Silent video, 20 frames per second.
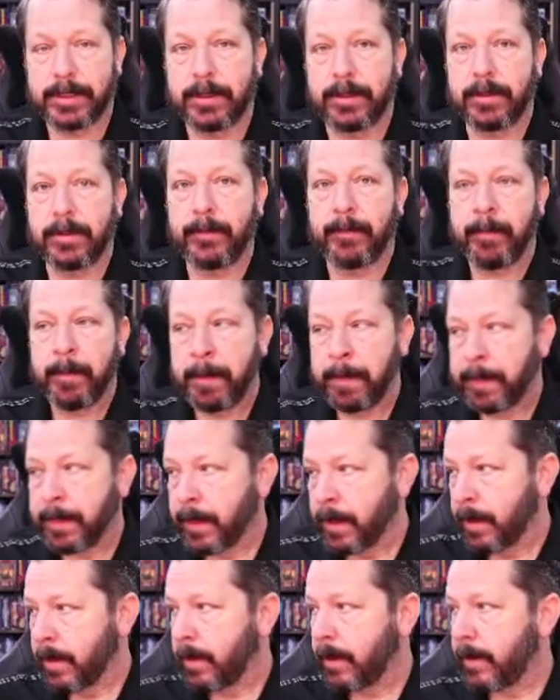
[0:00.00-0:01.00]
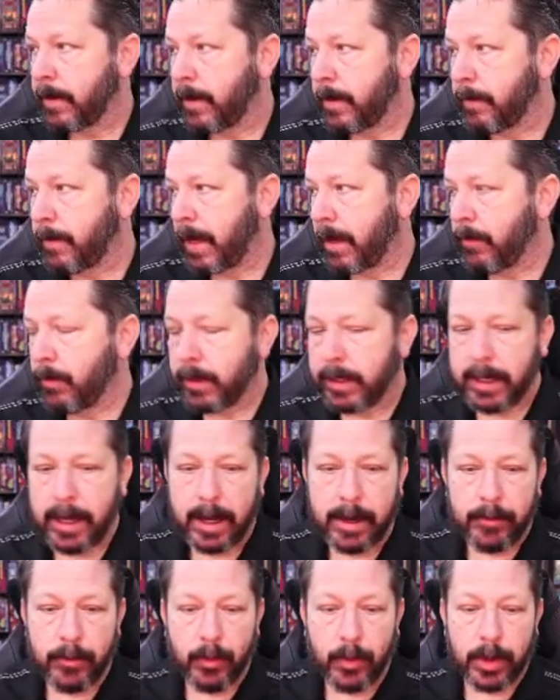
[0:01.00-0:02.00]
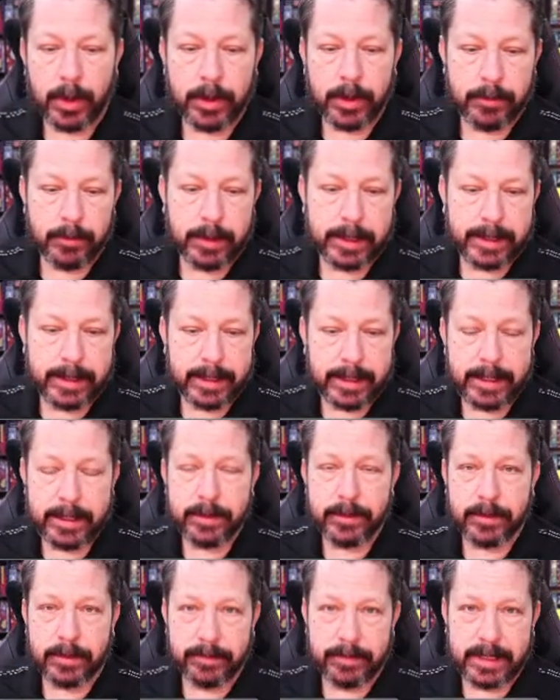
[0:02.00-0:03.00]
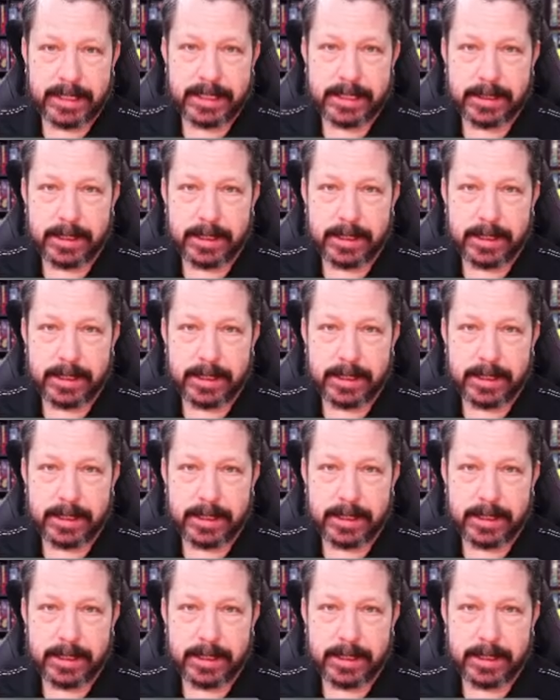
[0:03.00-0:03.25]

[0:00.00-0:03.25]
So I would not worry with either of these